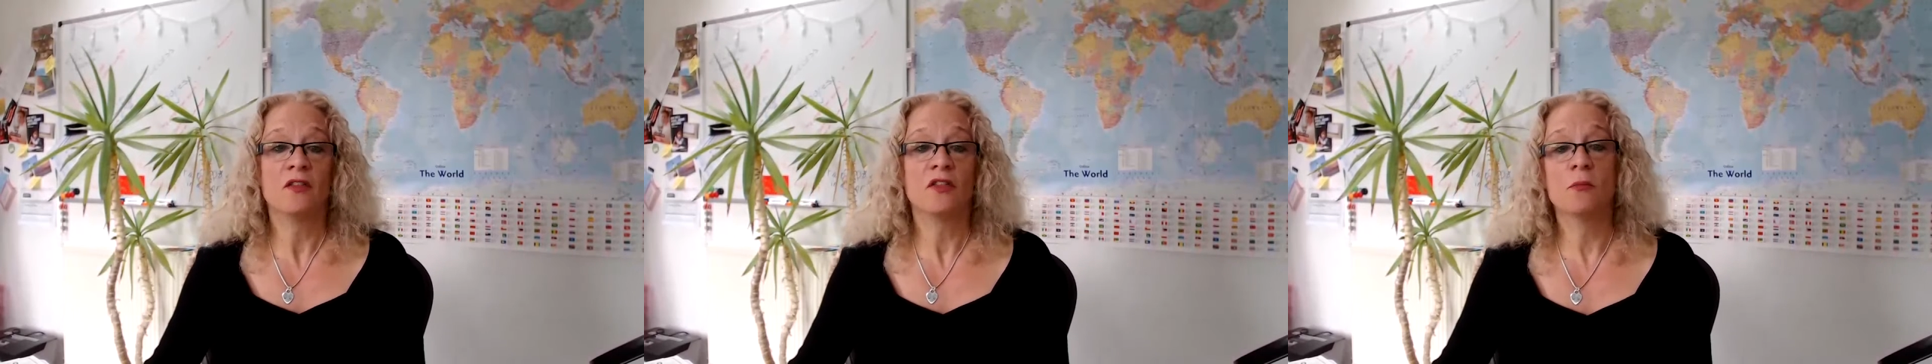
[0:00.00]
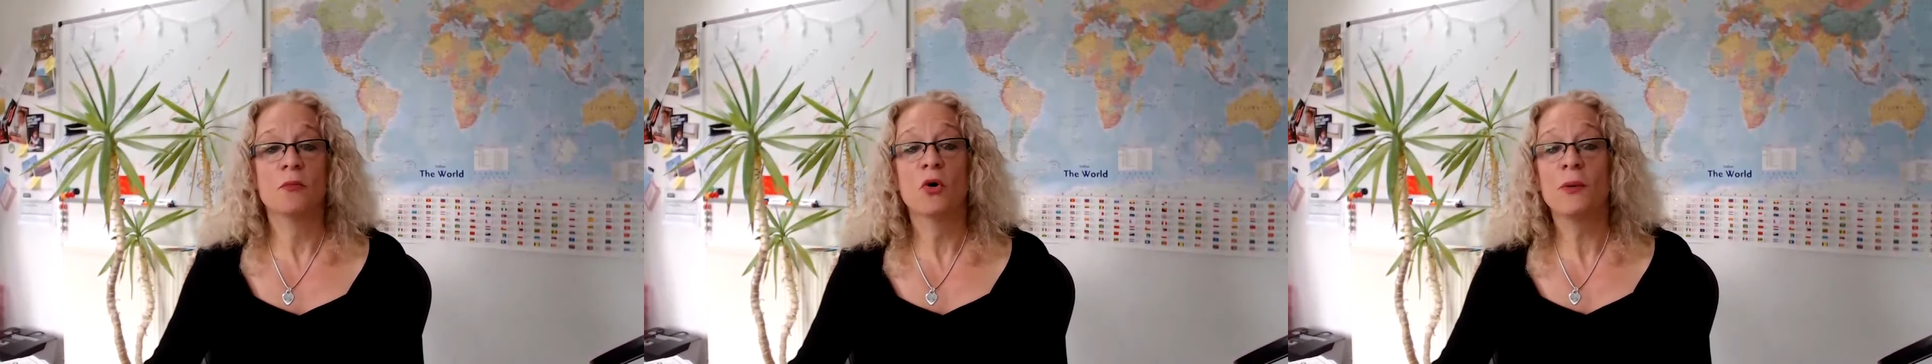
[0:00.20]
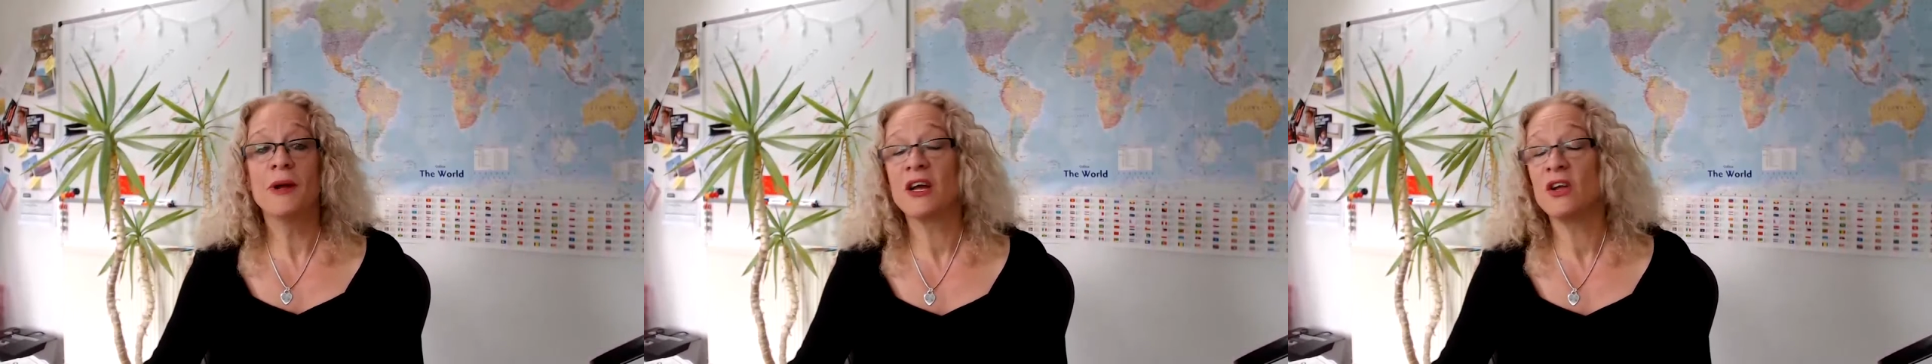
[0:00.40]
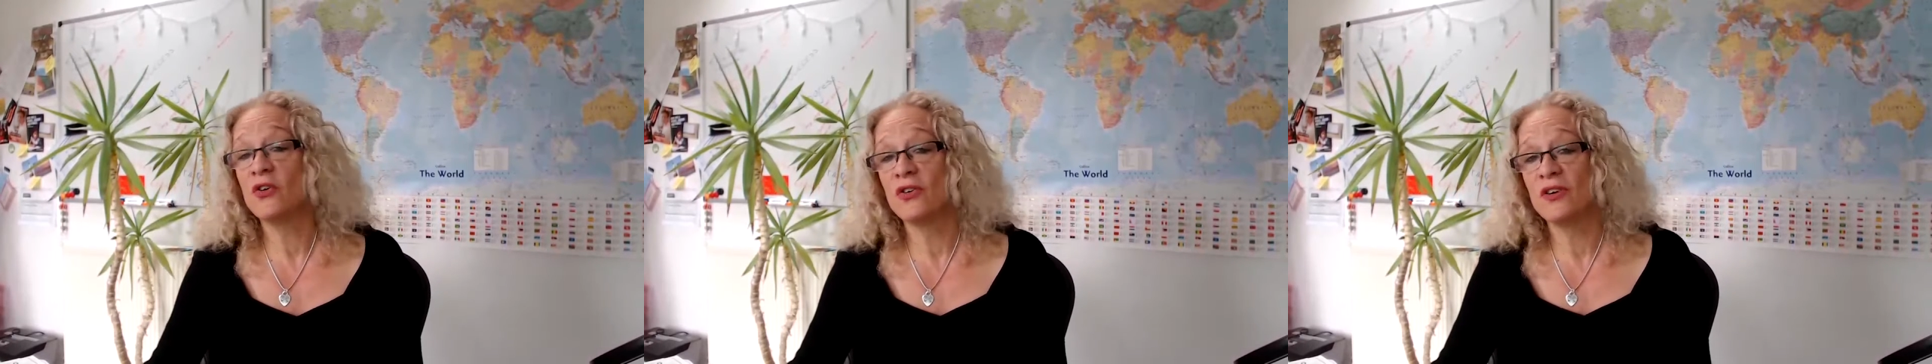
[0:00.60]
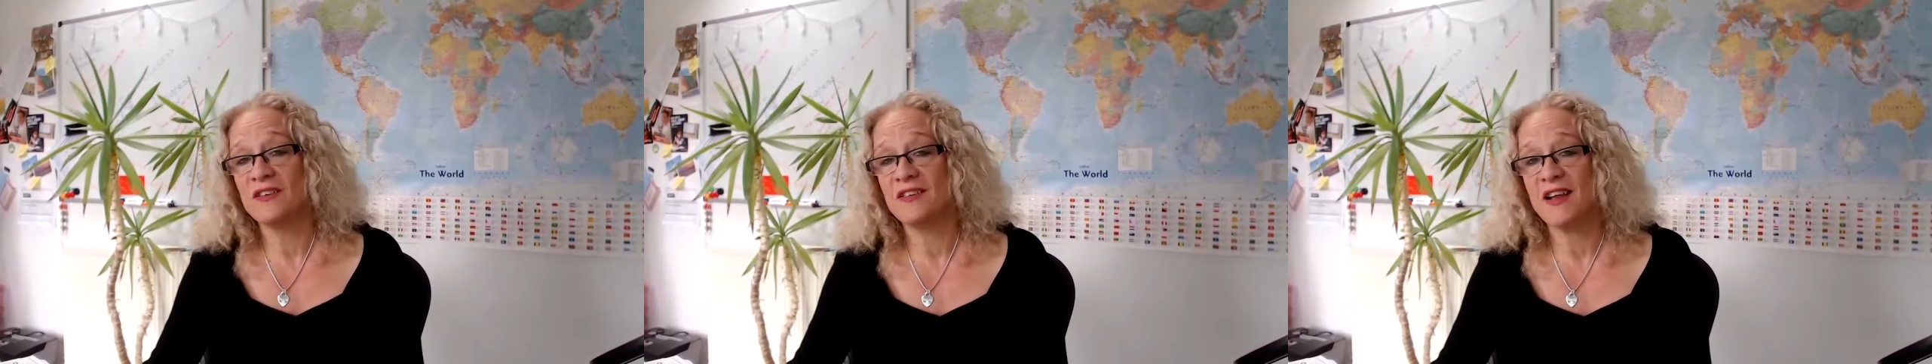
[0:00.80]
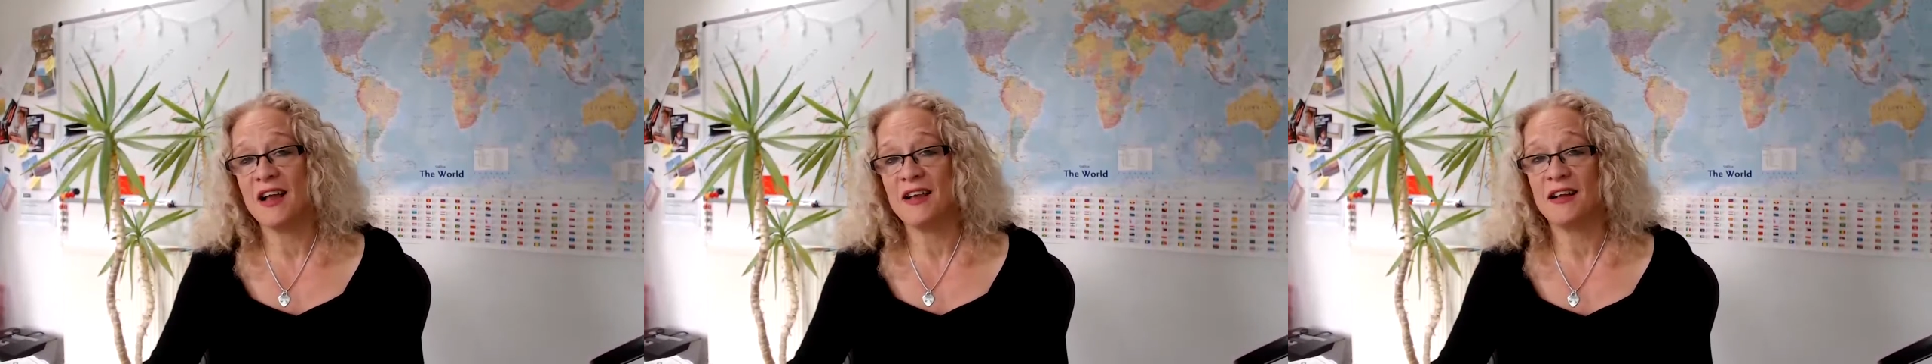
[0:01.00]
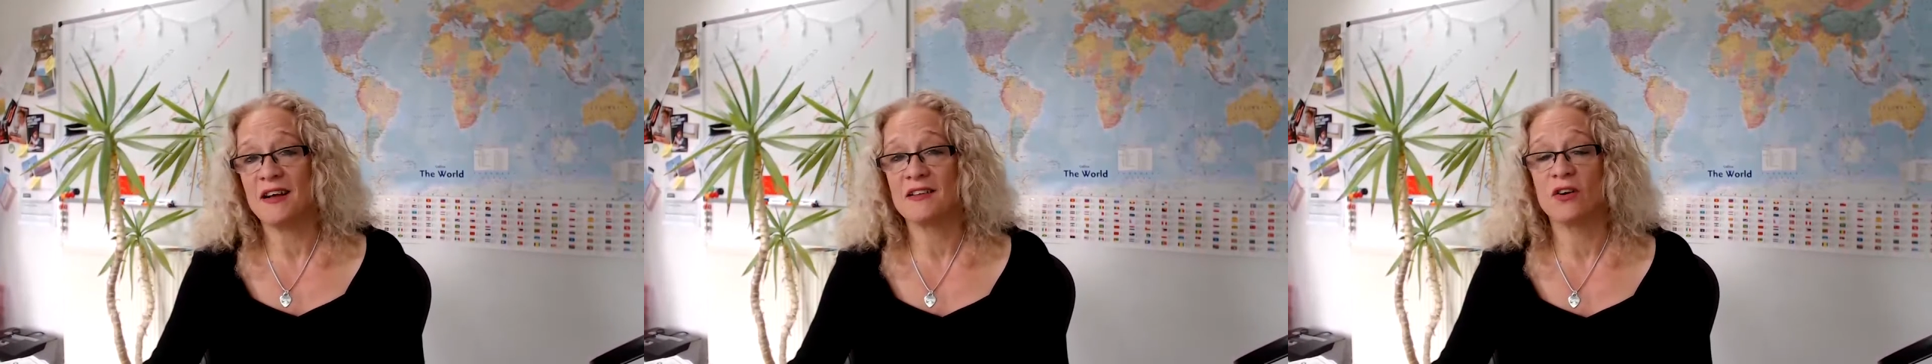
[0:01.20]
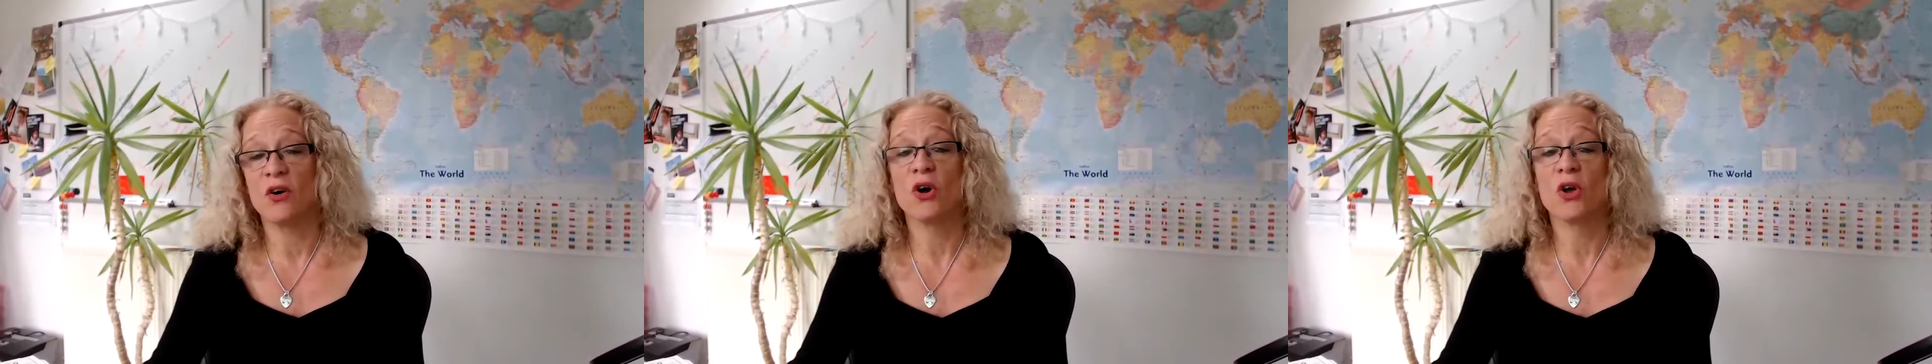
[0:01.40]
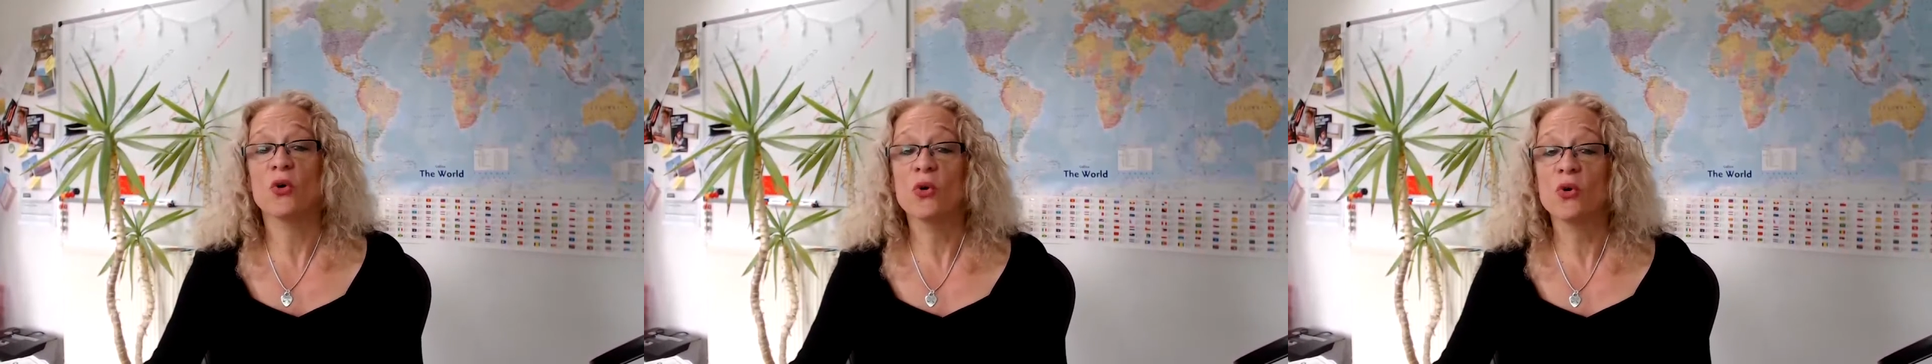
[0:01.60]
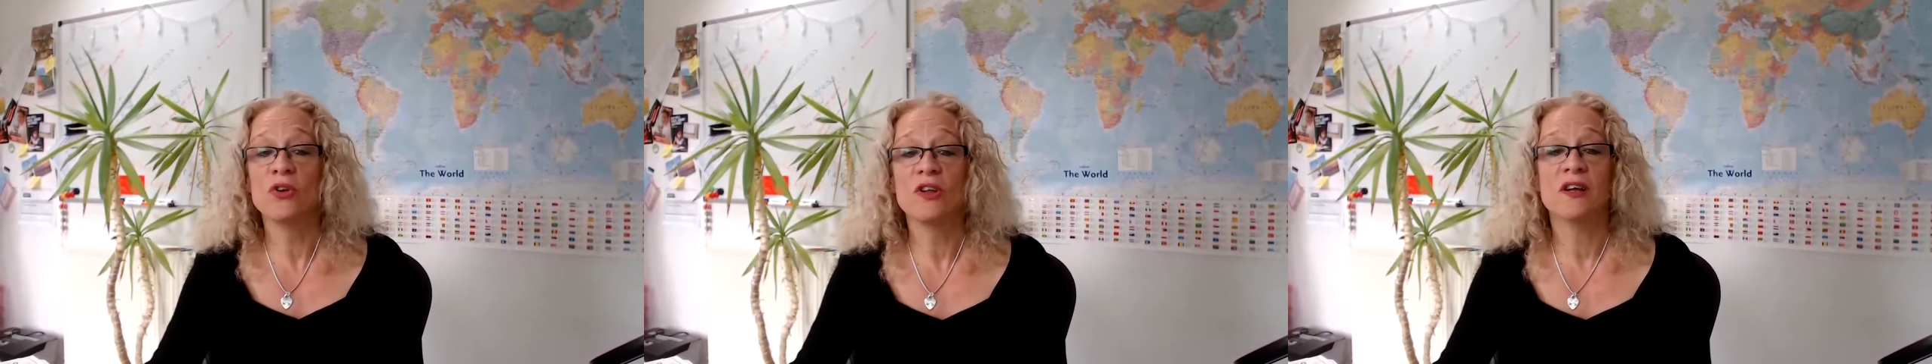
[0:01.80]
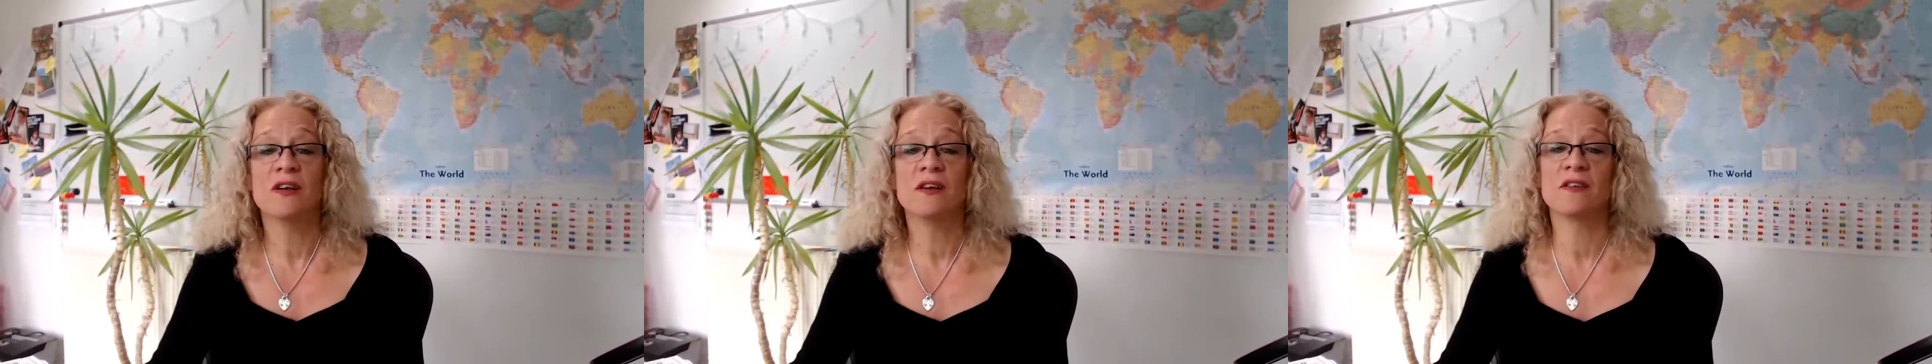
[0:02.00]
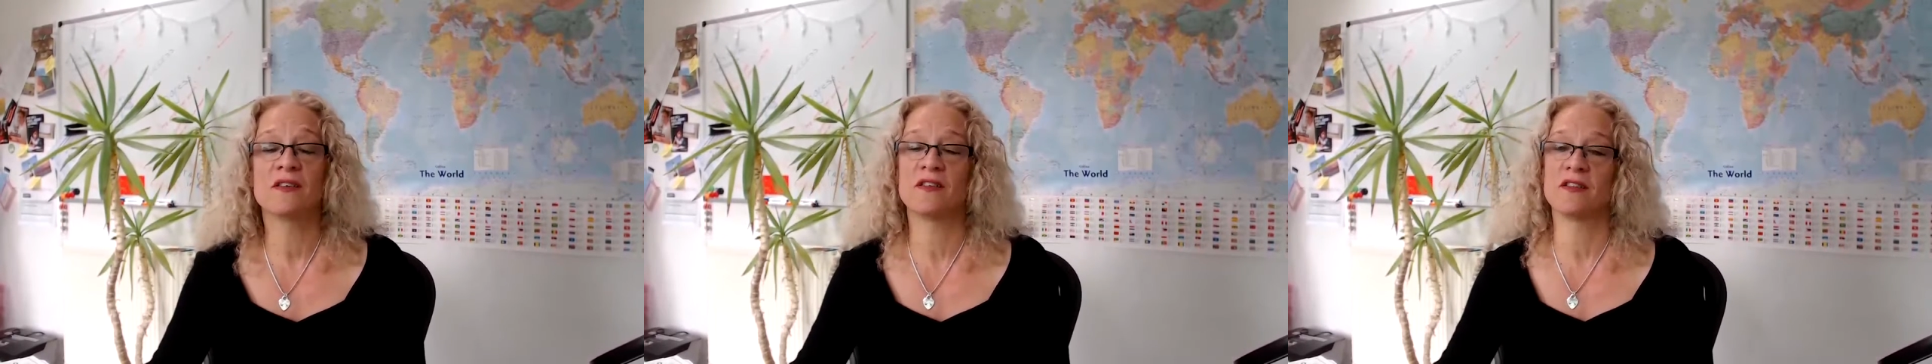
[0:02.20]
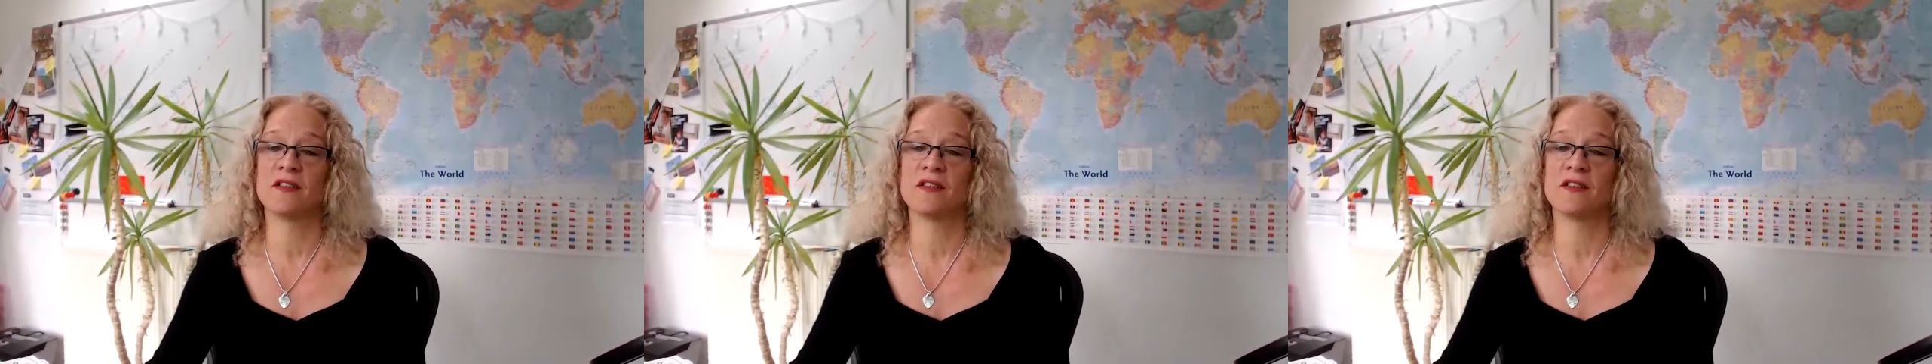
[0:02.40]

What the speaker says: The more we can understand our target audience,